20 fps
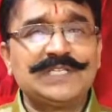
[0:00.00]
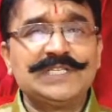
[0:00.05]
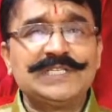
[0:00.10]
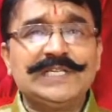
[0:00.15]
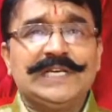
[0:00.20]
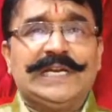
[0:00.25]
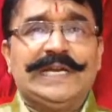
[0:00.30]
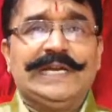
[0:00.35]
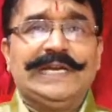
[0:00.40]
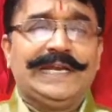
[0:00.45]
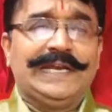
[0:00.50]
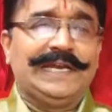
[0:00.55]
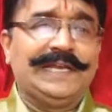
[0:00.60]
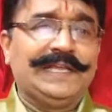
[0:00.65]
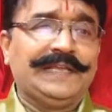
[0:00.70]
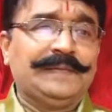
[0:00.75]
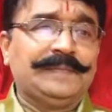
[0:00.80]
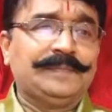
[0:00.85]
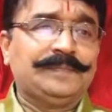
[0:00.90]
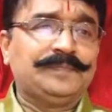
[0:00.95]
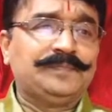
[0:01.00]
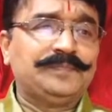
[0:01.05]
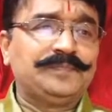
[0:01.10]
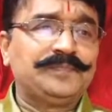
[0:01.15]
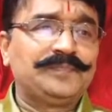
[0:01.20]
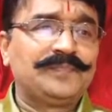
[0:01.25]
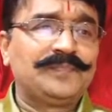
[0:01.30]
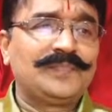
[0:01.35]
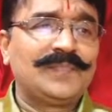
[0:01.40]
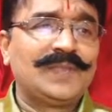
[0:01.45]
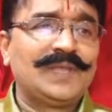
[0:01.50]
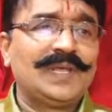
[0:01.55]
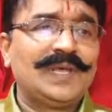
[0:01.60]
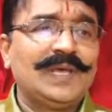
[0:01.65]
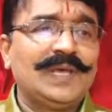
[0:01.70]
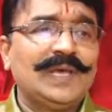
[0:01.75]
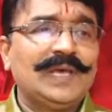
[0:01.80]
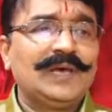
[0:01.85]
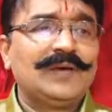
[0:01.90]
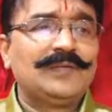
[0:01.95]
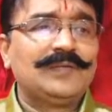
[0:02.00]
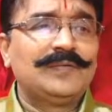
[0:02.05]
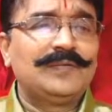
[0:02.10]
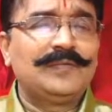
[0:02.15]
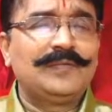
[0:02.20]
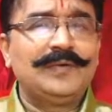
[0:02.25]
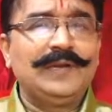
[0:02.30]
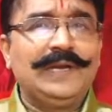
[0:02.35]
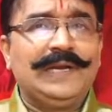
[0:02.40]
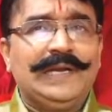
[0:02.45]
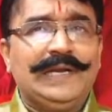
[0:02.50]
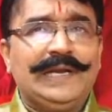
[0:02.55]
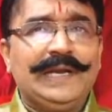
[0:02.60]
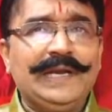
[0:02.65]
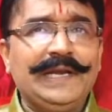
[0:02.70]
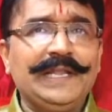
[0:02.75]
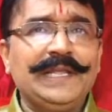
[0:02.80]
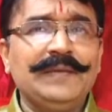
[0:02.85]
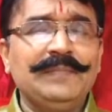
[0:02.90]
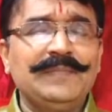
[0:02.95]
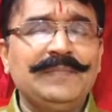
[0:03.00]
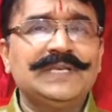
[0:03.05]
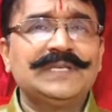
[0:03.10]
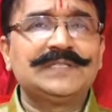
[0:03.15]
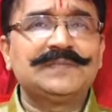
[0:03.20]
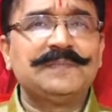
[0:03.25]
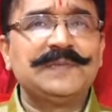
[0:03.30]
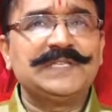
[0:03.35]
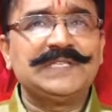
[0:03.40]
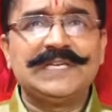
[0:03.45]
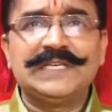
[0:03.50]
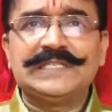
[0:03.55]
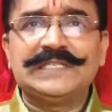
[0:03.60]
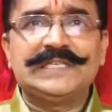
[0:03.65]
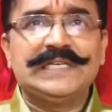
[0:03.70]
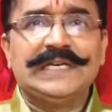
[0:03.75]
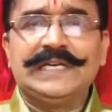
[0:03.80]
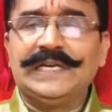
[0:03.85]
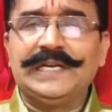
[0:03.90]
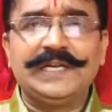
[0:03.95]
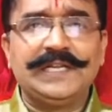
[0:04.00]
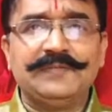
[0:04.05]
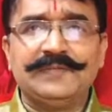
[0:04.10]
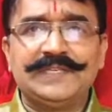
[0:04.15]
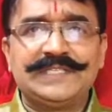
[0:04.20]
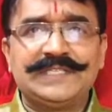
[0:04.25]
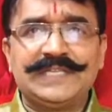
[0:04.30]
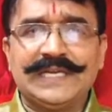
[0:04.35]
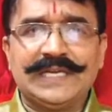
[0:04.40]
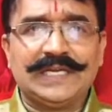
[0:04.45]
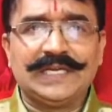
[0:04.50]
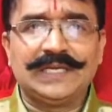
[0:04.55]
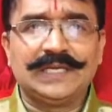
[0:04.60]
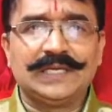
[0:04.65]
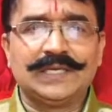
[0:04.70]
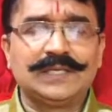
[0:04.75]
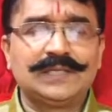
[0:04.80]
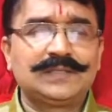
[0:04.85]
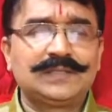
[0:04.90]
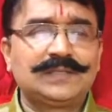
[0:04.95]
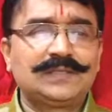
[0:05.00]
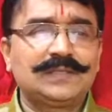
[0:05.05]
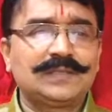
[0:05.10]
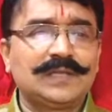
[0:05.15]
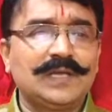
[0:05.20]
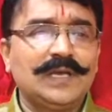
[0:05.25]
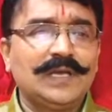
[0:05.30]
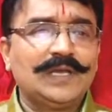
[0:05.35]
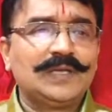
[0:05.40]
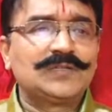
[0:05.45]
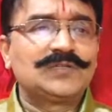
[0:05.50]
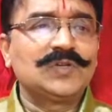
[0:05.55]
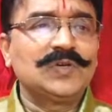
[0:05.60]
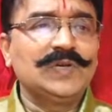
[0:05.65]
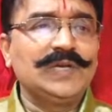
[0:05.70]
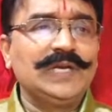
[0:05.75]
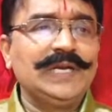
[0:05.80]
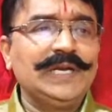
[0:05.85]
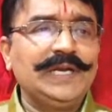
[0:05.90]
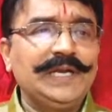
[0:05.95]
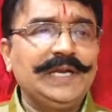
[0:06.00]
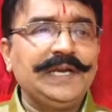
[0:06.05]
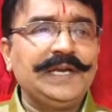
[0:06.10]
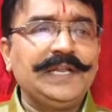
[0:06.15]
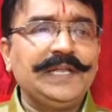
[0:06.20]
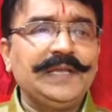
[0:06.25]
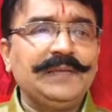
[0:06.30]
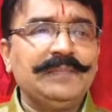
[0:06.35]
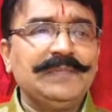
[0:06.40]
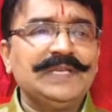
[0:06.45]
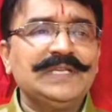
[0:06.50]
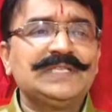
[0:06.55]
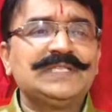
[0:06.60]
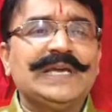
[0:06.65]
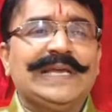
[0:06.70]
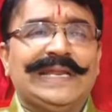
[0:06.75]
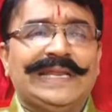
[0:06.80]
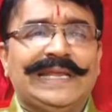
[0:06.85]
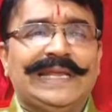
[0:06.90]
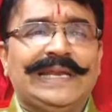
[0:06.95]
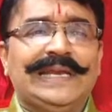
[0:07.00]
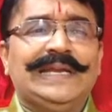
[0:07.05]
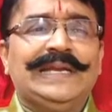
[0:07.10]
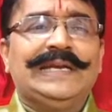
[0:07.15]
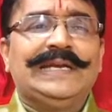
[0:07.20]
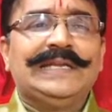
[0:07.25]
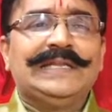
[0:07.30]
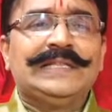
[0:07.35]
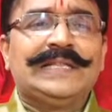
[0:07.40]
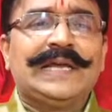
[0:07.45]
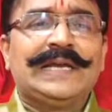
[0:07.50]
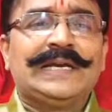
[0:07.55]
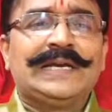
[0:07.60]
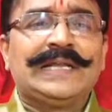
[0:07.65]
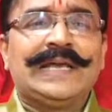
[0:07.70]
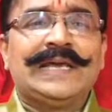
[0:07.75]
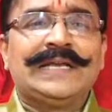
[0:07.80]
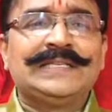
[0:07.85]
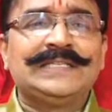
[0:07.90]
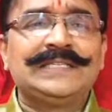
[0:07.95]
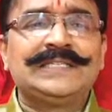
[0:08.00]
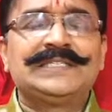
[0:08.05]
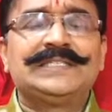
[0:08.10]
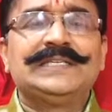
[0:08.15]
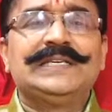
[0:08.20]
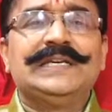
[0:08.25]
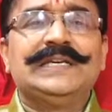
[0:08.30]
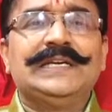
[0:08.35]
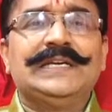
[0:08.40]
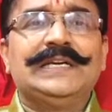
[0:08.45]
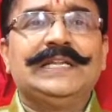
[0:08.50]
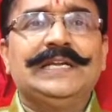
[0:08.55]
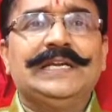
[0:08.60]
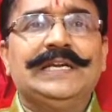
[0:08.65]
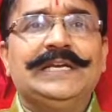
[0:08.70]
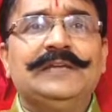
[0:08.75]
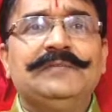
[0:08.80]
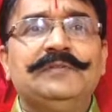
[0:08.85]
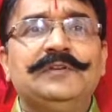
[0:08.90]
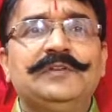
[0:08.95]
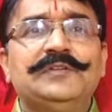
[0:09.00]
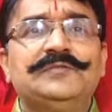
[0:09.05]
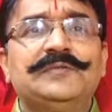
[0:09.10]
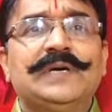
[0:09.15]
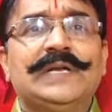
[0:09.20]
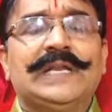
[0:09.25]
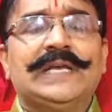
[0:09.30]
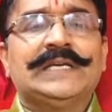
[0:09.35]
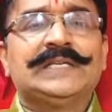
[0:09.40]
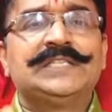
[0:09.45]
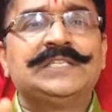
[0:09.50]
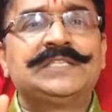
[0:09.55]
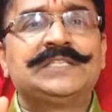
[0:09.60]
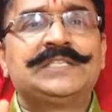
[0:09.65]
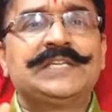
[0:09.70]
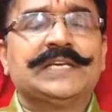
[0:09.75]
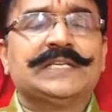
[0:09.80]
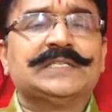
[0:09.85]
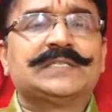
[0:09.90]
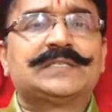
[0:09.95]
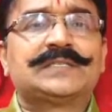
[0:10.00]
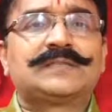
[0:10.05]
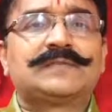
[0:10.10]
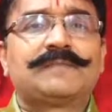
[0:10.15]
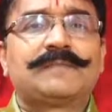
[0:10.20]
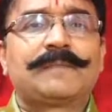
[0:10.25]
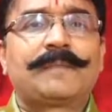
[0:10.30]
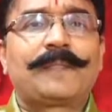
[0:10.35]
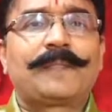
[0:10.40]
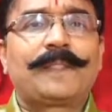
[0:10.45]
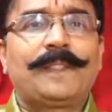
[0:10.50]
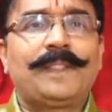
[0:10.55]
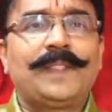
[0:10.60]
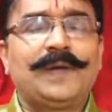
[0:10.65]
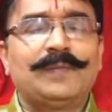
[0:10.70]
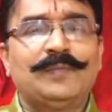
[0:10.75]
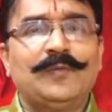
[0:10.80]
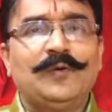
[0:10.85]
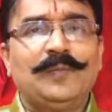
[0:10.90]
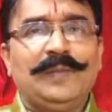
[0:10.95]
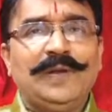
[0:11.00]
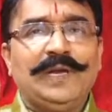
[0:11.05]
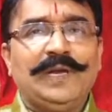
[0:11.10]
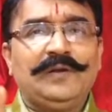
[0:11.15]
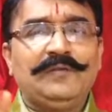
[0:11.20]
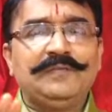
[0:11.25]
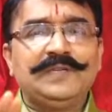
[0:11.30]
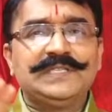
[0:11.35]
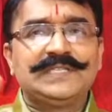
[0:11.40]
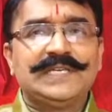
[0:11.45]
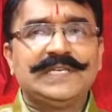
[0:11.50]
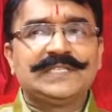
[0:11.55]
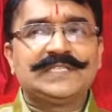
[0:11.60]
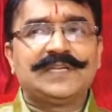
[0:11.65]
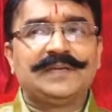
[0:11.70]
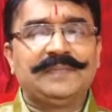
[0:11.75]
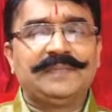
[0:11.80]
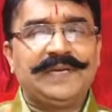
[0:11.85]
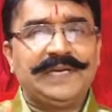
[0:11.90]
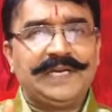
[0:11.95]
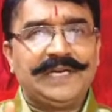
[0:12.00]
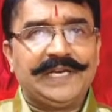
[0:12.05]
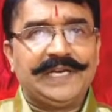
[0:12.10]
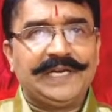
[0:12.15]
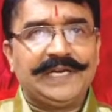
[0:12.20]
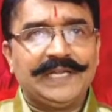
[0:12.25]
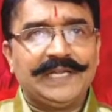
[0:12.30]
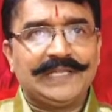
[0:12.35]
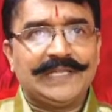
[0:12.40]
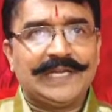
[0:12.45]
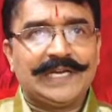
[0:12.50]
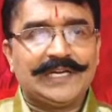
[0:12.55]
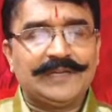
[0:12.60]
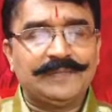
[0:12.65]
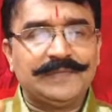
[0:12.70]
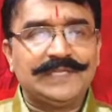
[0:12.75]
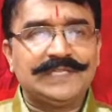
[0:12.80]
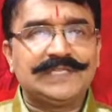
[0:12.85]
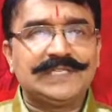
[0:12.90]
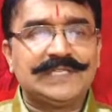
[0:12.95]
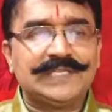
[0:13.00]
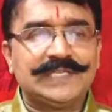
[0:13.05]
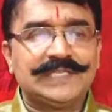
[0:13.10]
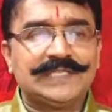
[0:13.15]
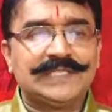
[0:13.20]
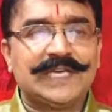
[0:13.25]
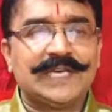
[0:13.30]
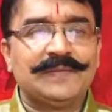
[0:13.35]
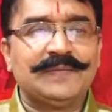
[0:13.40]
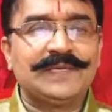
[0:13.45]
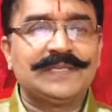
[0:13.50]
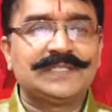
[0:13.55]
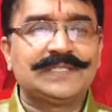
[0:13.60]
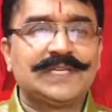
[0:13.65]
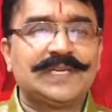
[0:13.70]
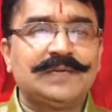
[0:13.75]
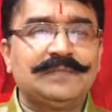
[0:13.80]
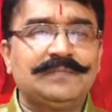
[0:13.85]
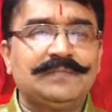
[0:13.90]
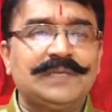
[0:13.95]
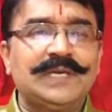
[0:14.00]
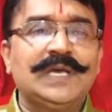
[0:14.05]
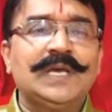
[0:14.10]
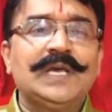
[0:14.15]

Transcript: entity. Entity means business entity, we say na. So entity means a reality that has its individual existence. The moment we say some entity, that means it is having some